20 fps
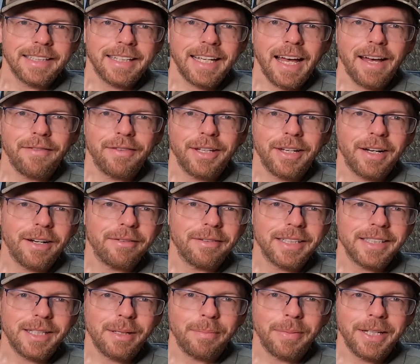caviar
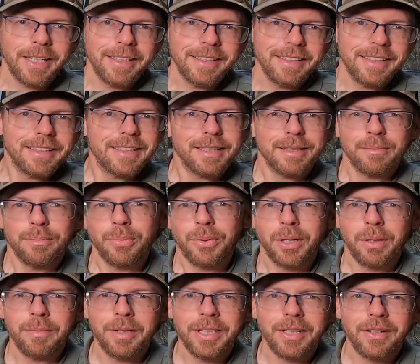recipes, put
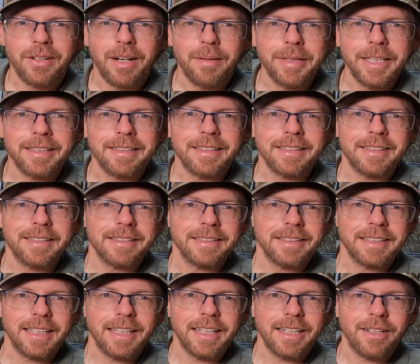them in the comments.
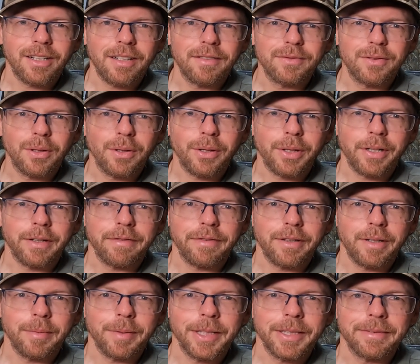I'd love to learn
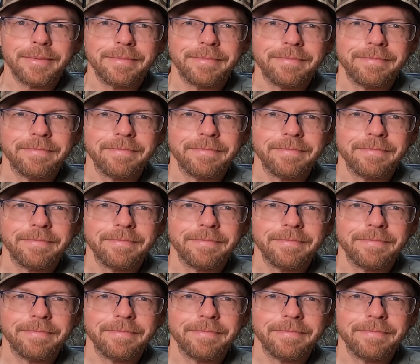from you.